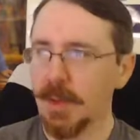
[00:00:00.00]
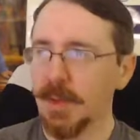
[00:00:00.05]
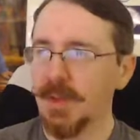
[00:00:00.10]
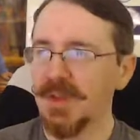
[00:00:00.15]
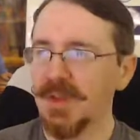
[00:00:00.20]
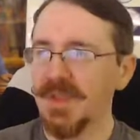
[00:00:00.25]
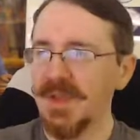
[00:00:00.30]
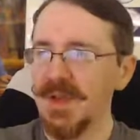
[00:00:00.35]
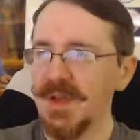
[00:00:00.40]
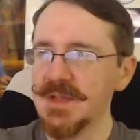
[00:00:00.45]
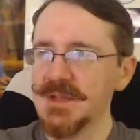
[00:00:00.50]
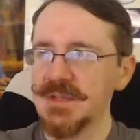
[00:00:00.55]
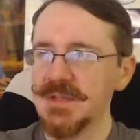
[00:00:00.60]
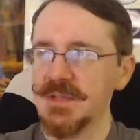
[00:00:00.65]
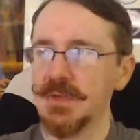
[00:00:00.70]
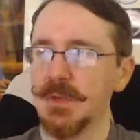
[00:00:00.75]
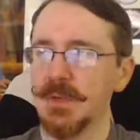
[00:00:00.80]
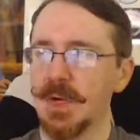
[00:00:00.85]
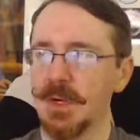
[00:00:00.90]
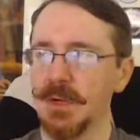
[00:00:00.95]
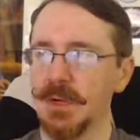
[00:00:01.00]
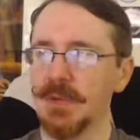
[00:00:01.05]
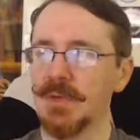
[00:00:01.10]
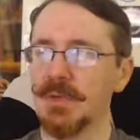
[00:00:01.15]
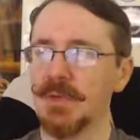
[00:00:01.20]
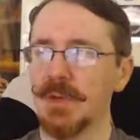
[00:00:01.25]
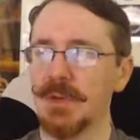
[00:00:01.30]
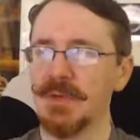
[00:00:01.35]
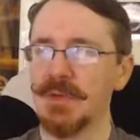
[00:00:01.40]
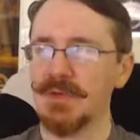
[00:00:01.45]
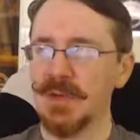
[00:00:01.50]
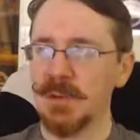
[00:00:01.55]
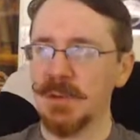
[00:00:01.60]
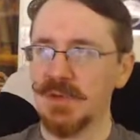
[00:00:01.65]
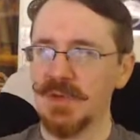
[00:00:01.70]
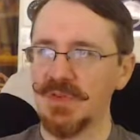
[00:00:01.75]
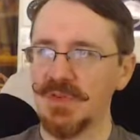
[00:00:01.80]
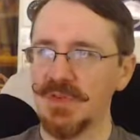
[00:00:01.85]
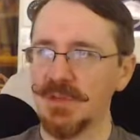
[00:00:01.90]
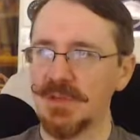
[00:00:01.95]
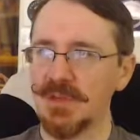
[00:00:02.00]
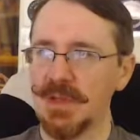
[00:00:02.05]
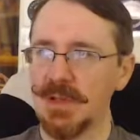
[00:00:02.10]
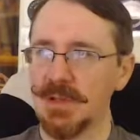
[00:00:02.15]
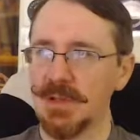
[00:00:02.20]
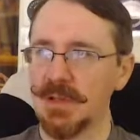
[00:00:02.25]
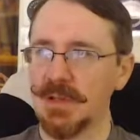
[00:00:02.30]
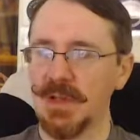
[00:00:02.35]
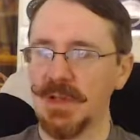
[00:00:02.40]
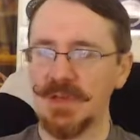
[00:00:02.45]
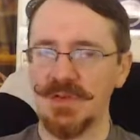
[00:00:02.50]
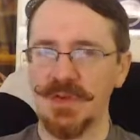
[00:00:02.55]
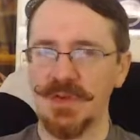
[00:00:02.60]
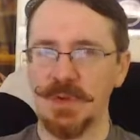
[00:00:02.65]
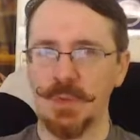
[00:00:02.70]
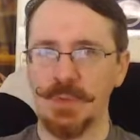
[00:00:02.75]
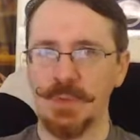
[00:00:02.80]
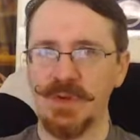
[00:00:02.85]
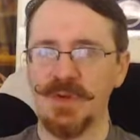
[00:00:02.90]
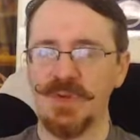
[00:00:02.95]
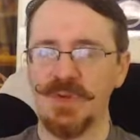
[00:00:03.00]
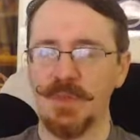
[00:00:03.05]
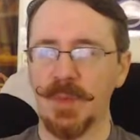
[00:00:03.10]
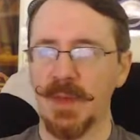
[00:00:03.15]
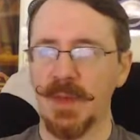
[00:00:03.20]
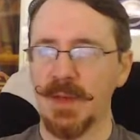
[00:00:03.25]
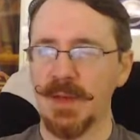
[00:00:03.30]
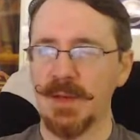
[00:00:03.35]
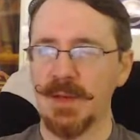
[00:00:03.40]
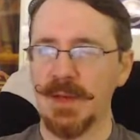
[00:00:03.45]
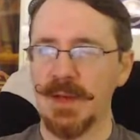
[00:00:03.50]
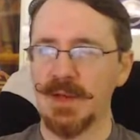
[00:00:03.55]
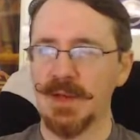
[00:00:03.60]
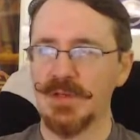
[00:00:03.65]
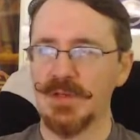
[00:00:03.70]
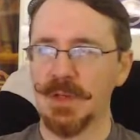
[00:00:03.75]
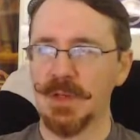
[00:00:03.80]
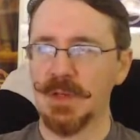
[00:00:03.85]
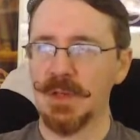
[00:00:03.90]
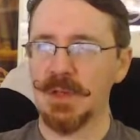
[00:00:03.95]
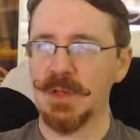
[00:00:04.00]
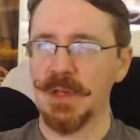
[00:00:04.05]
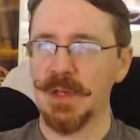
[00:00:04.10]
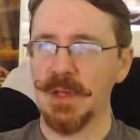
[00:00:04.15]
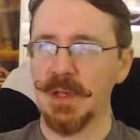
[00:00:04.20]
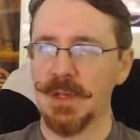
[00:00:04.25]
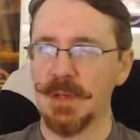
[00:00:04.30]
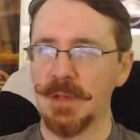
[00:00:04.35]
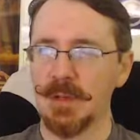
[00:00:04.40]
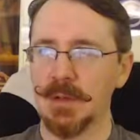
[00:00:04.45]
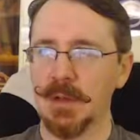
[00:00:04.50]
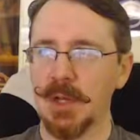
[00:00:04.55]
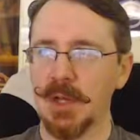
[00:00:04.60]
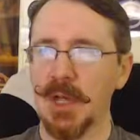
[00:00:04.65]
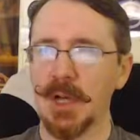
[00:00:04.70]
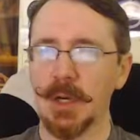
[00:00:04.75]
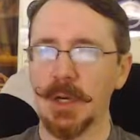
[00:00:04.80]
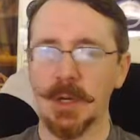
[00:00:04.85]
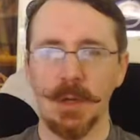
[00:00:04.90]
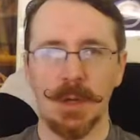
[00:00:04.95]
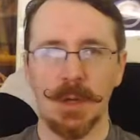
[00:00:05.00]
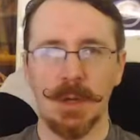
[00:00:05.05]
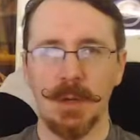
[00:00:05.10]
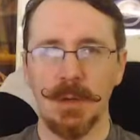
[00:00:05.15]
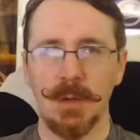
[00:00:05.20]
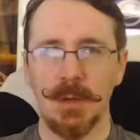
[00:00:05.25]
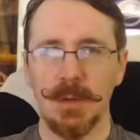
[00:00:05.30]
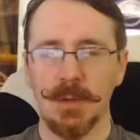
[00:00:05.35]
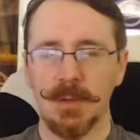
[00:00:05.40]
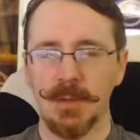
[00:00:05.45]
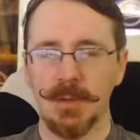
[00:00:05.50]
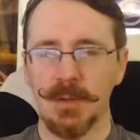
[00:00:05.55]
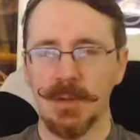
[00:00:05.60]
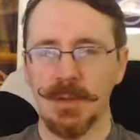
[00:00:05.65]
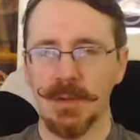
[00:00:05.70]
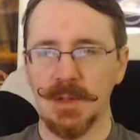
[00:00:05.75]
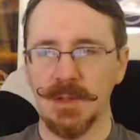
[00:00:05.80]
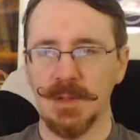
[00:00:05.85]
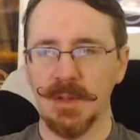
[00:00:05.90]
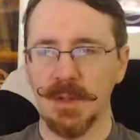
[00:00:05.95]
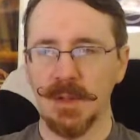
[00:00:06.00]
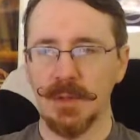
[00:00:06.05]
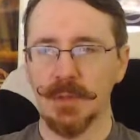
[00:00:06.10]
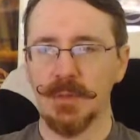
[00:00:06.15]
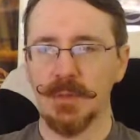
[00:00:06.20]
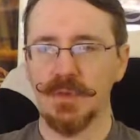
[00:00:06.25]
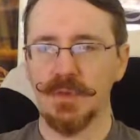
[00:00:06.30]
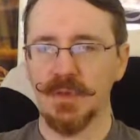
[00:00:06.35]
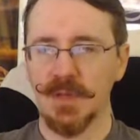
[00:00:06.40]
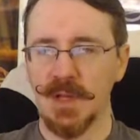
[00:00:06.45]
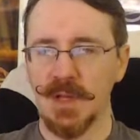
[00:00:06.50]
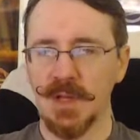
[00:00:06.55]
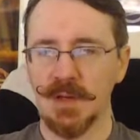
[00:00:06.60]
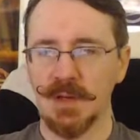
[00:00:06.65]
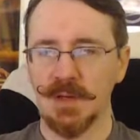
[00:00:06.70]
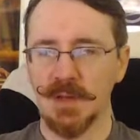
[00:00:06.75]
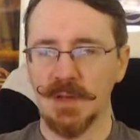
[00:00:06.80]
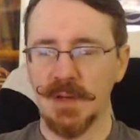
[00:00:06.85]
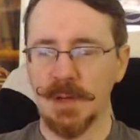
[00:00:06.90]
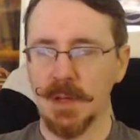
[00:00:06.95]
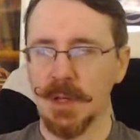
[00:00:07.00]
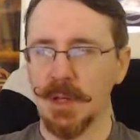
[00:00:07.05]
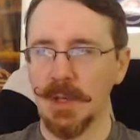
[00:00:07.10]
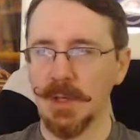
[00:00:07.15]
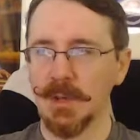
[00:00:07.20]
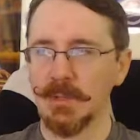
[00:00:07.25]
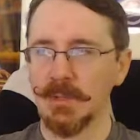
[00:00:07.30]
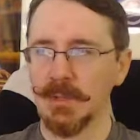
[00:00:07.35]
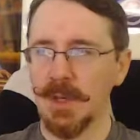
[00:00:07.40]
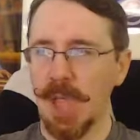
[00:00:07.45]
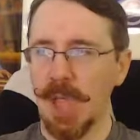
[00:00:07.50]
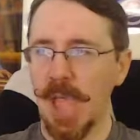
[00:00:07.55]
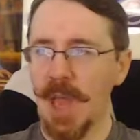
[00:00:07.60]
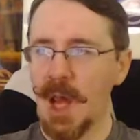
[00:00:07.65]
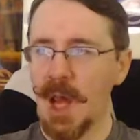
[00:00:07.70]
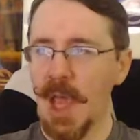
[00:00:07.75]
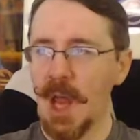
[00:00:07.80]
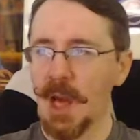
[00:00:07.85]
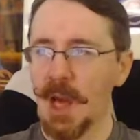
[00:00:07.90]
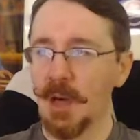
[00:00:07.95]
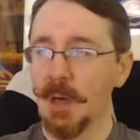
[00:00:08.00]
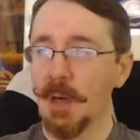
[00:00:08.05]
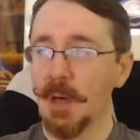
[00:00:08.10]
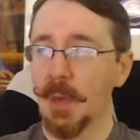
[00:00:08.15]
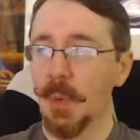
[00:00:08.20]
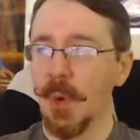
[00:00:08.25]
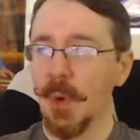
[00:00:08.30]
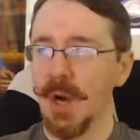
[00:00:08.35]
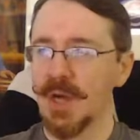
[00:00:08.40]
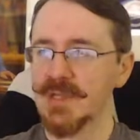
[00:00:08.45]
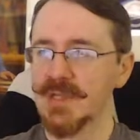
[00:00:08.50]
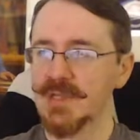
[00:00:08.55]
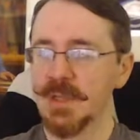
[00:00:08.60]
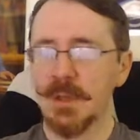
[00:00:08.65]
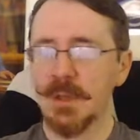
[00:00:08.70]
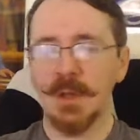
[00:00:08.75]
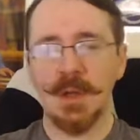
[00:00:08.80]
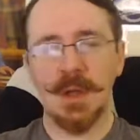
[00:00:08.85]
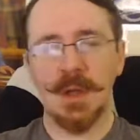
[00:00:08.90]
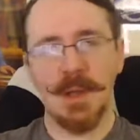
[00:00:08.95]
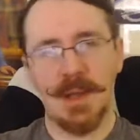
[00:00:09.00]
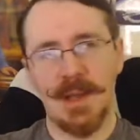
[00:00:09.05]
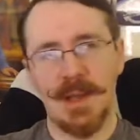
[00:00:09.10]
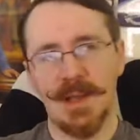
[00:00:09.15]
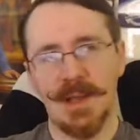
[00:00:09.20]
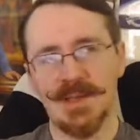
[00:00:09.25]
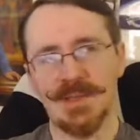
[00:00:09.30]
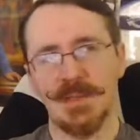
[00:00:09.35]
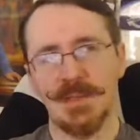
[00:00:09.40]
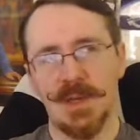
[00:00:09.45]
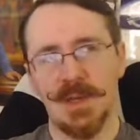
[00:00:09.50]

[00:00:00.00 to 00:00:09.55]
The thing is, the store I go to all the time doesn't even have, it has like green spot and has it in a locker, in like the closed locked era. It has it